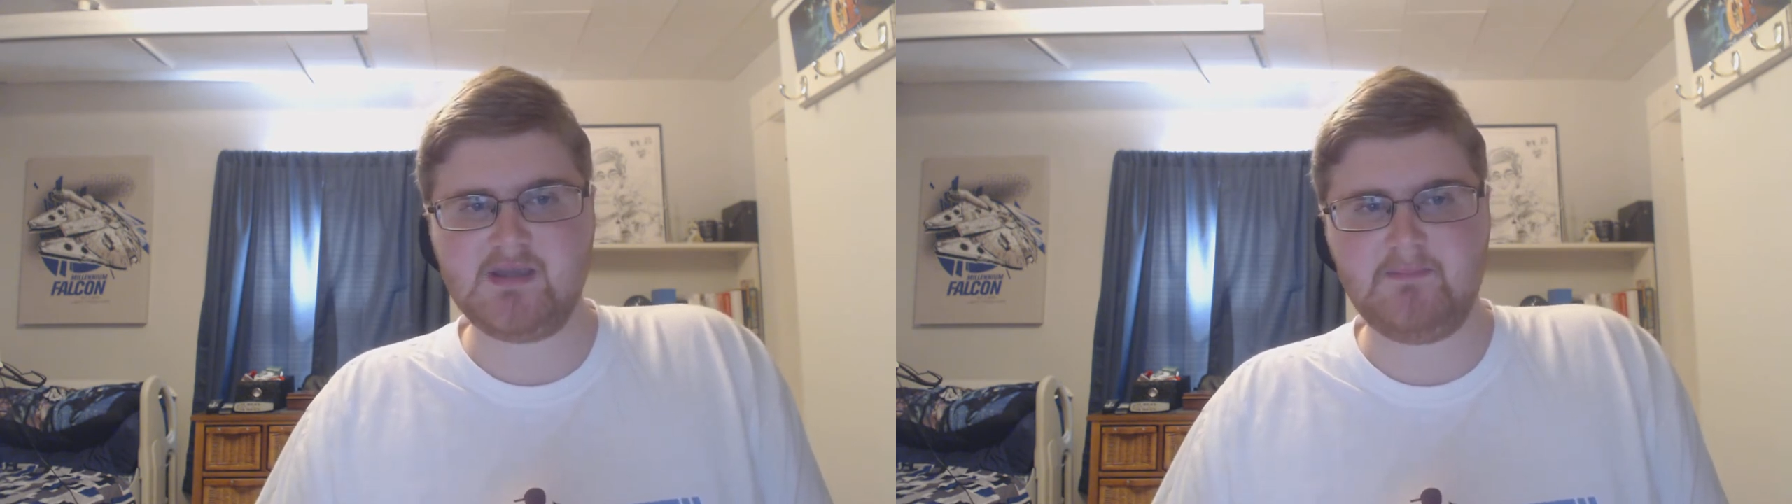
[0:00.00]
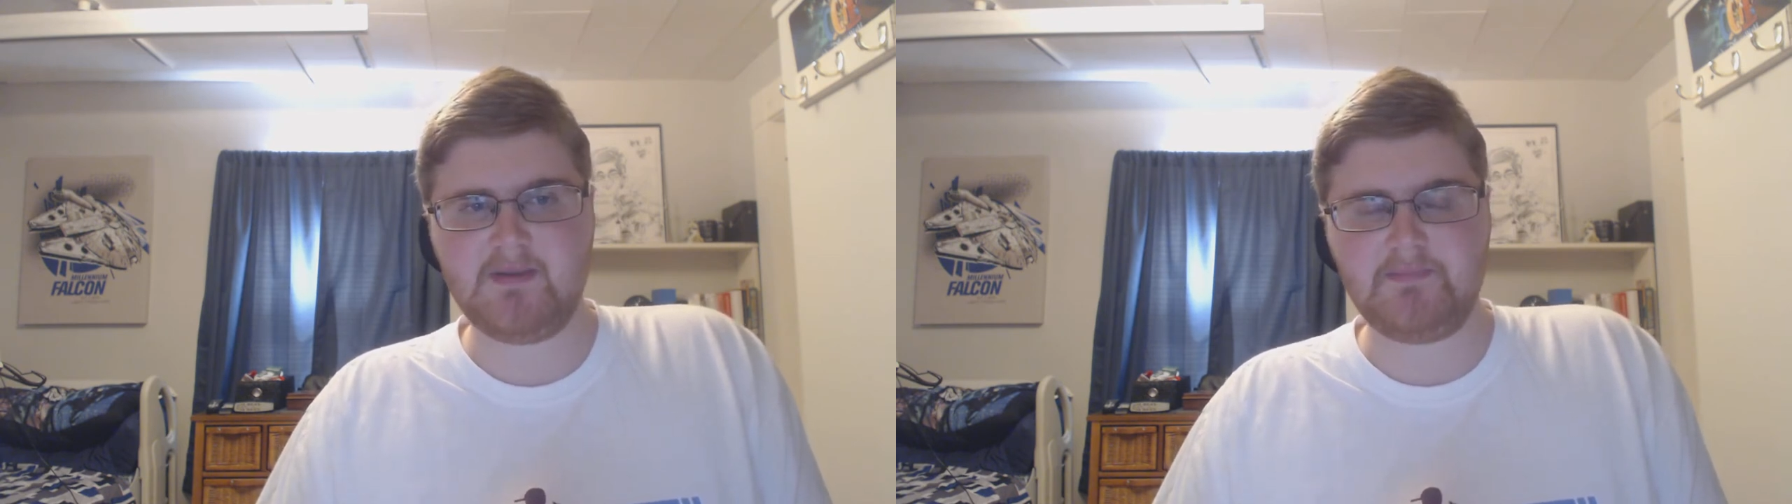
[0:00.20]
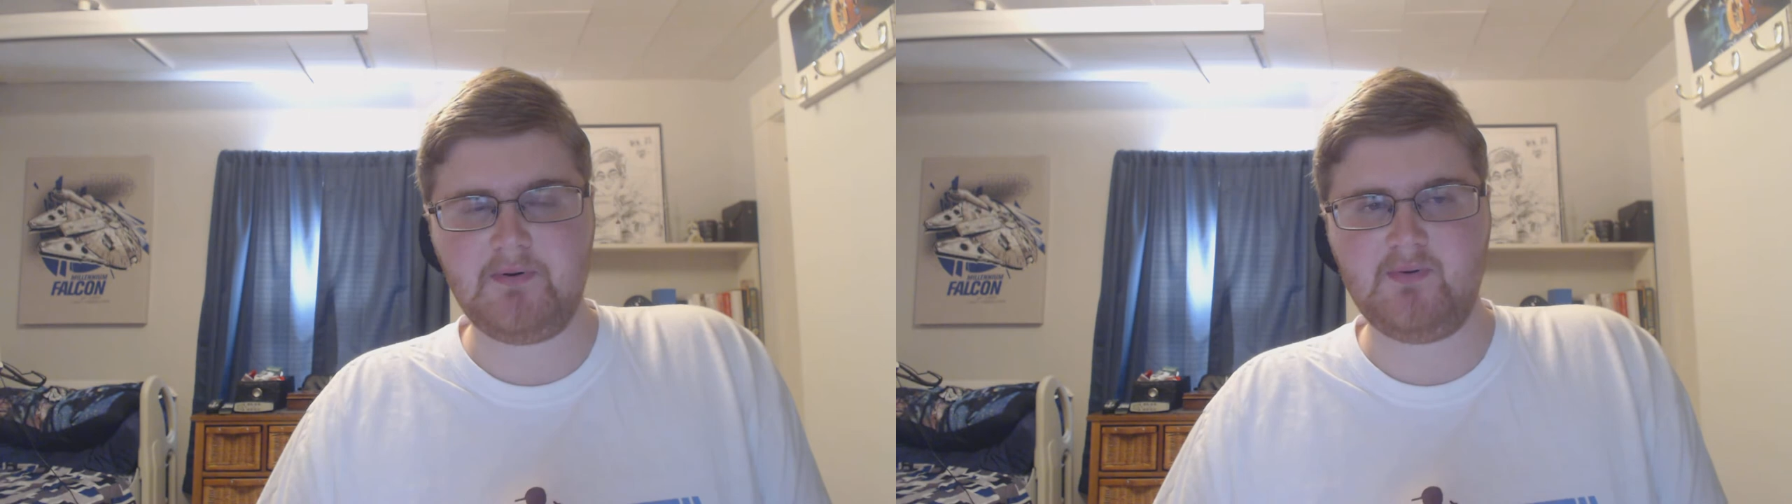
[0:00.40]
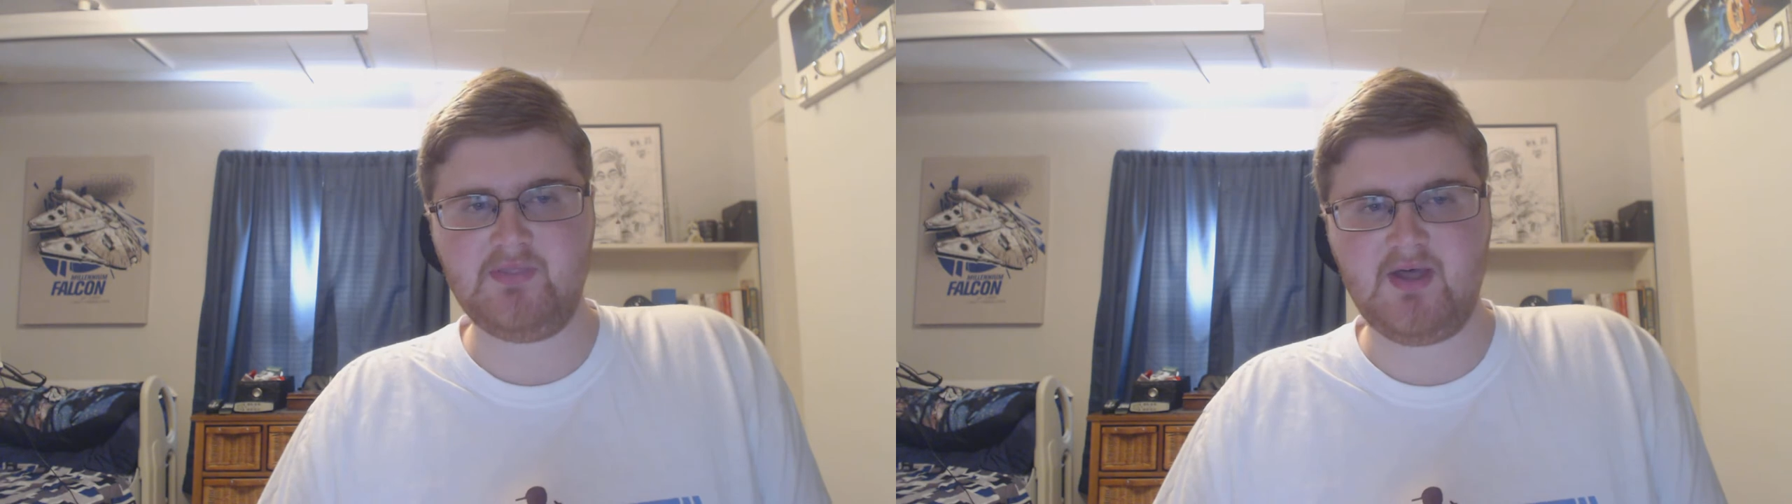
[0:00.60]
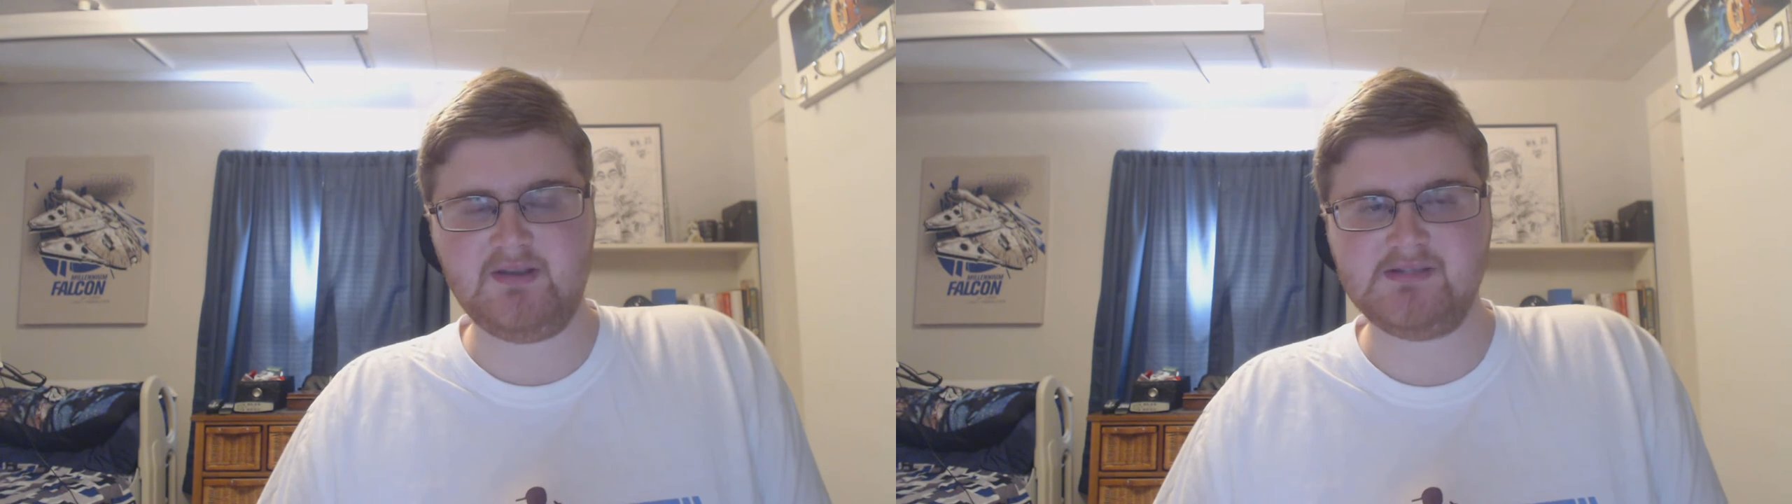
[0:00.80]
Some people
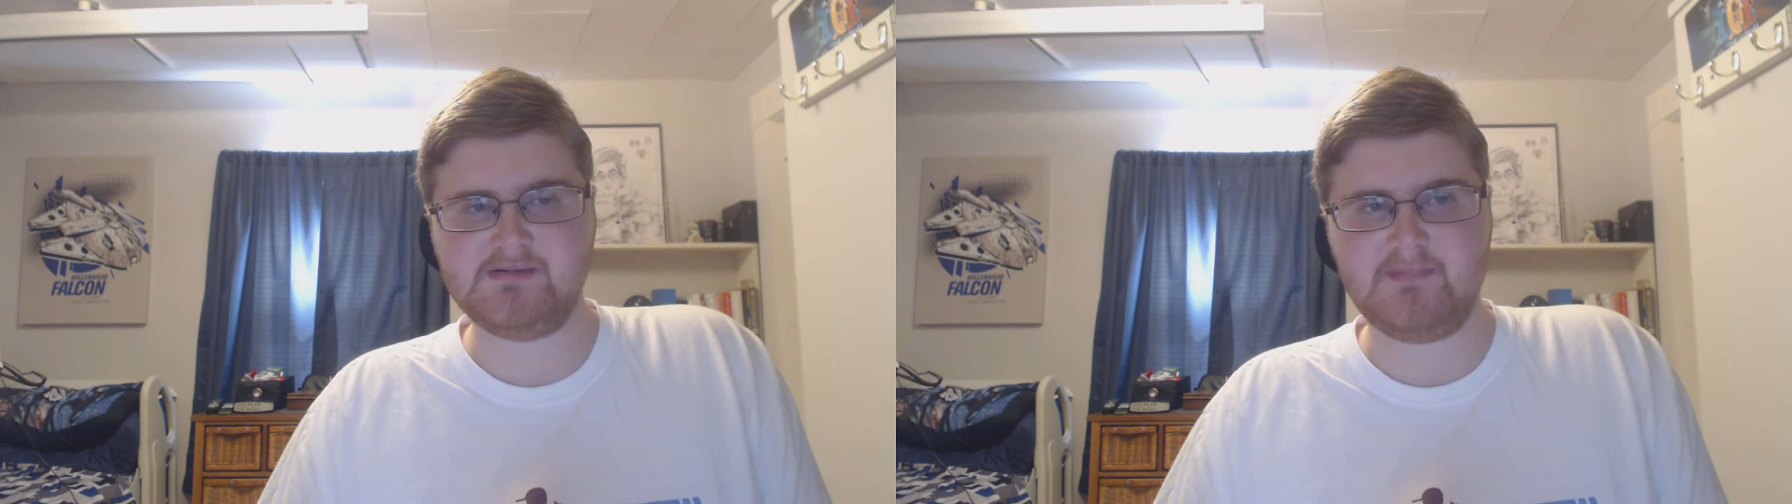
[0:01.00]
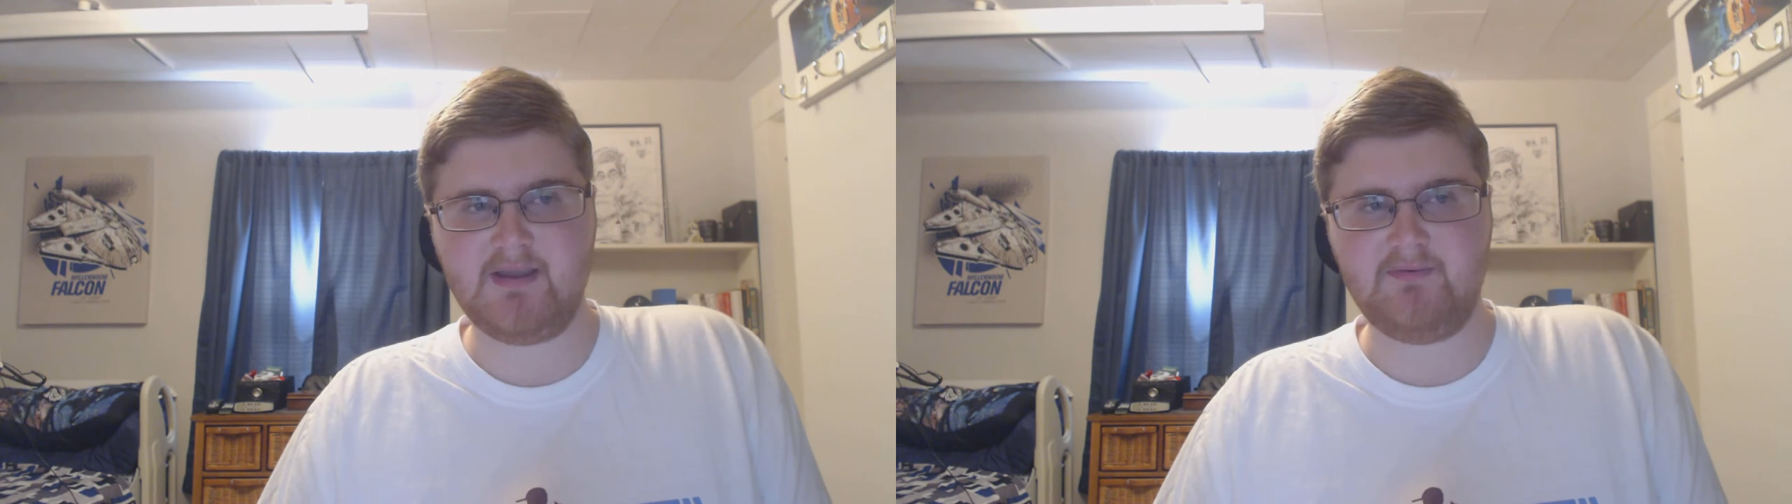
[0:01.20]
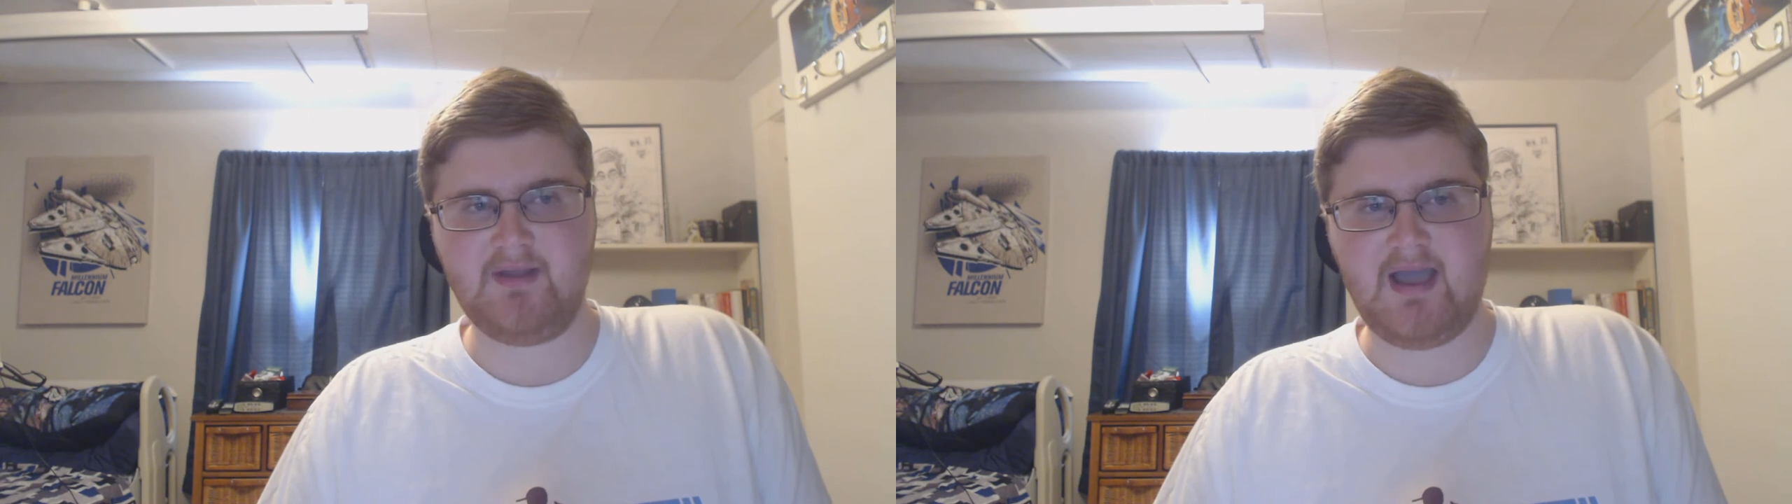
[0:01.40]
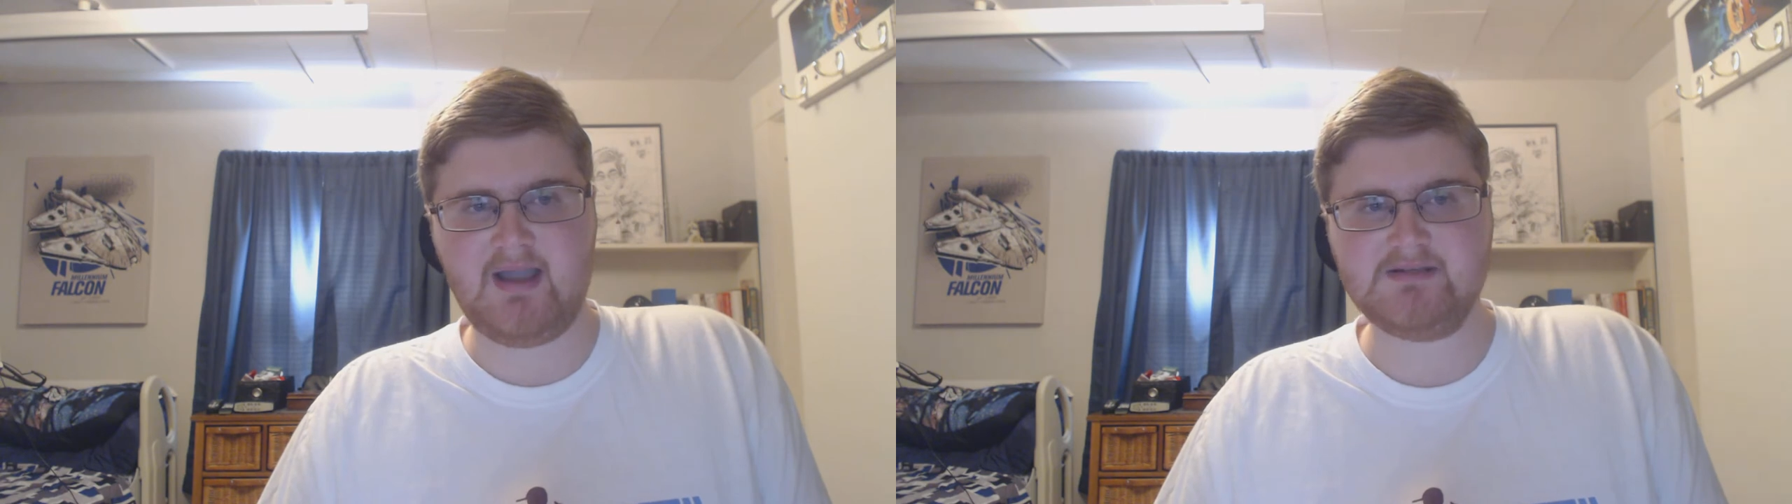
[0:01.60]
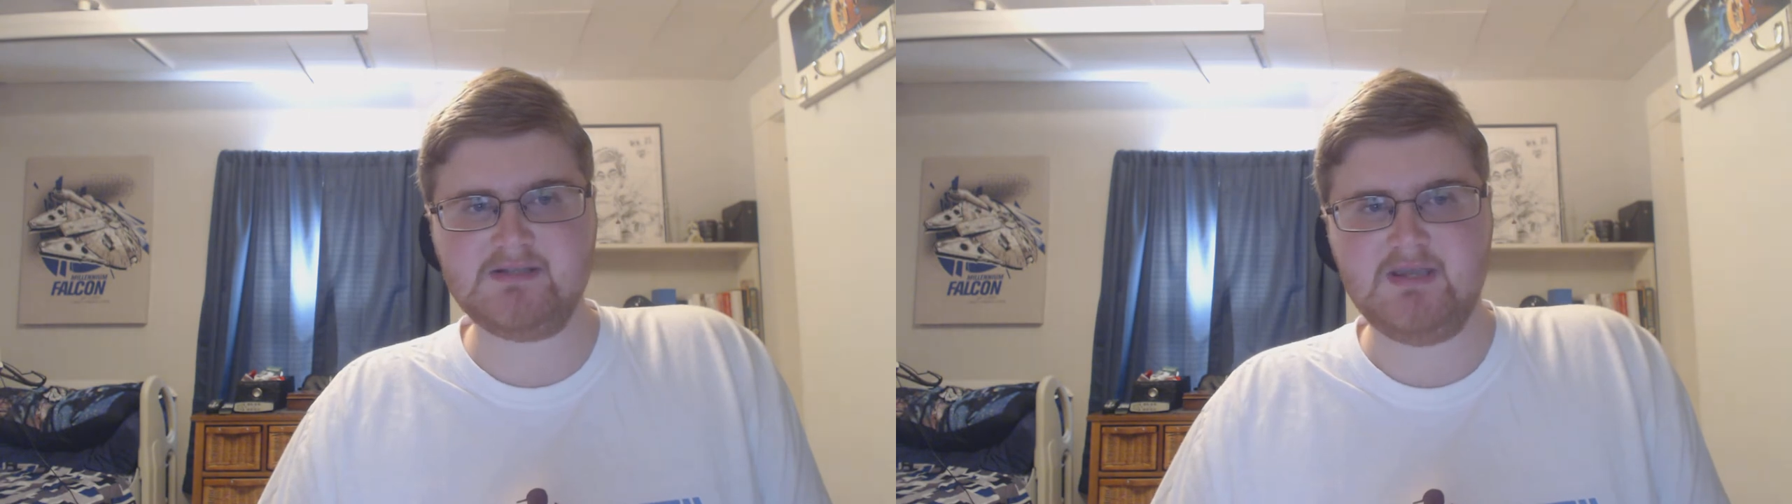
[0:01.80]
with autism might
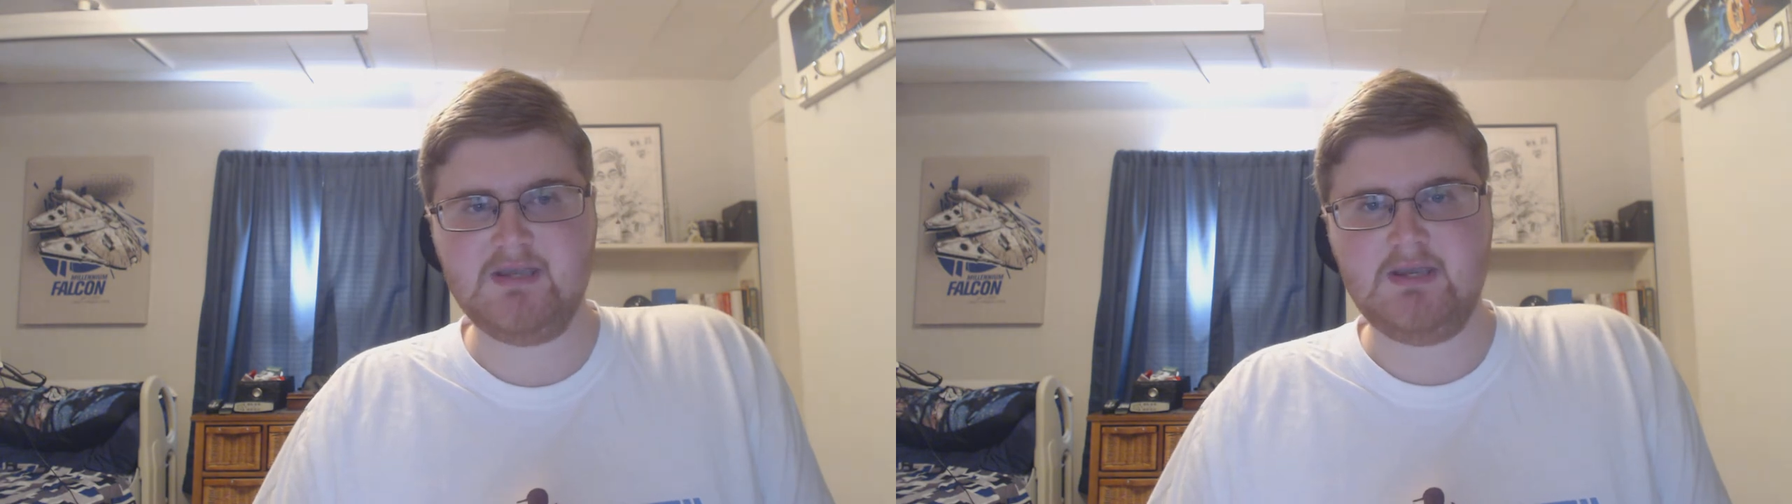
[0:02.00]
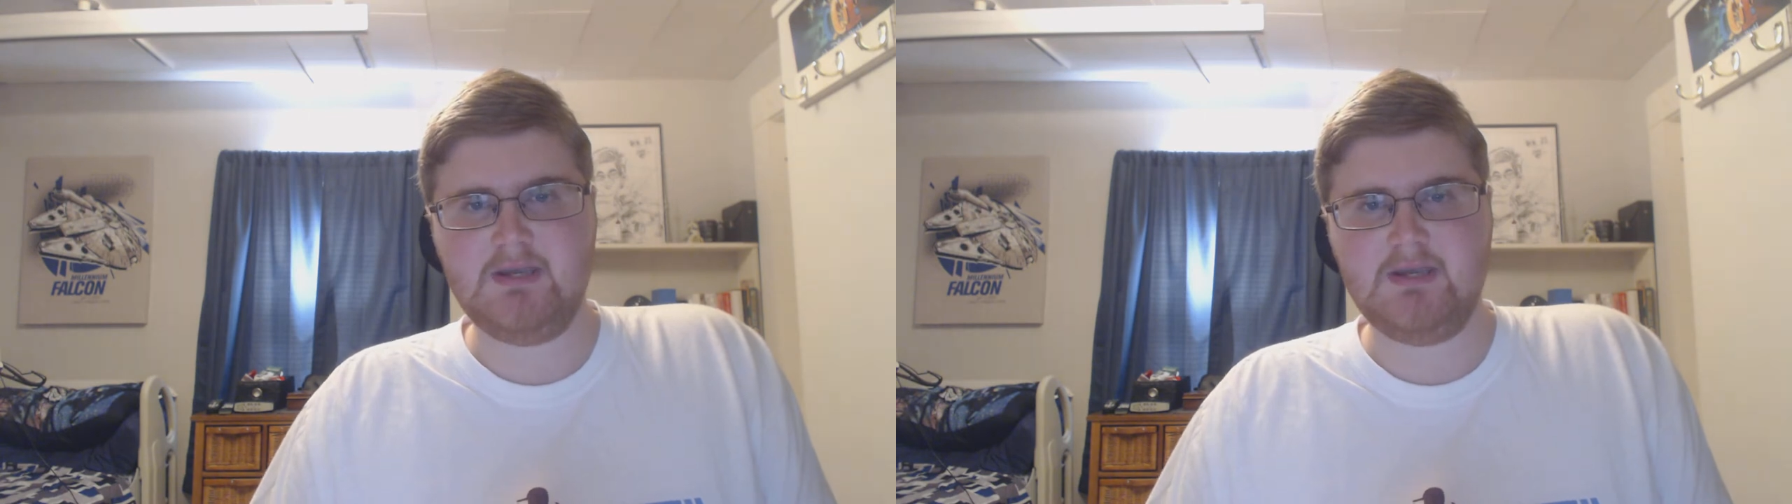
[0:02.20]
react